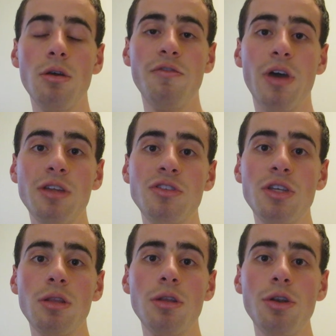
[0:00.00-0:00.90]

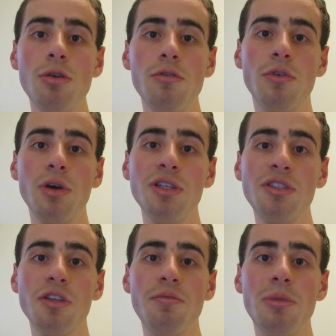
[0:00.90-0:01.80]
Finding a new
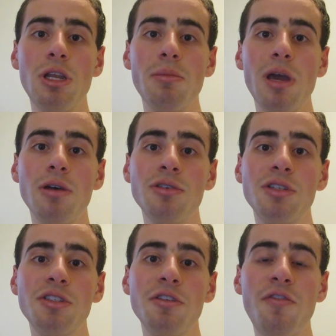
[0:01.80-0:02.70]
voice of Minnie Mouse
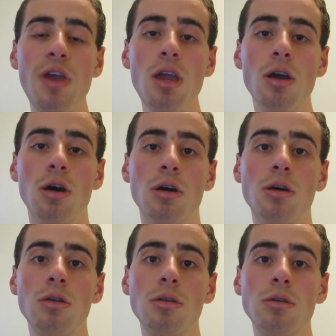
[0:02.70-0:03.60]
is a
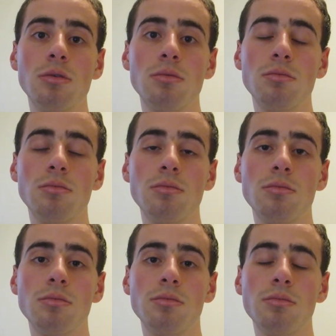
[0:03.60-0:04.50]
fail.
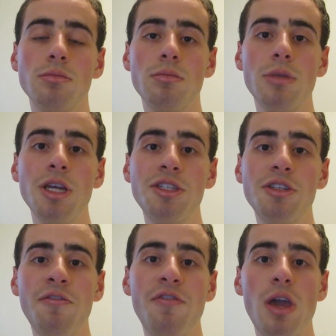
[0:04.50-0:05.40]
It's
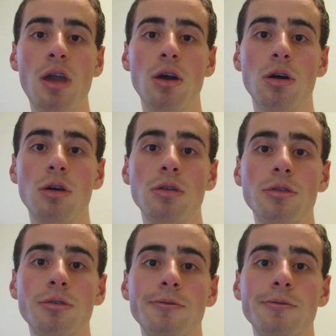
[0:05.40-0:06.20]
a fail.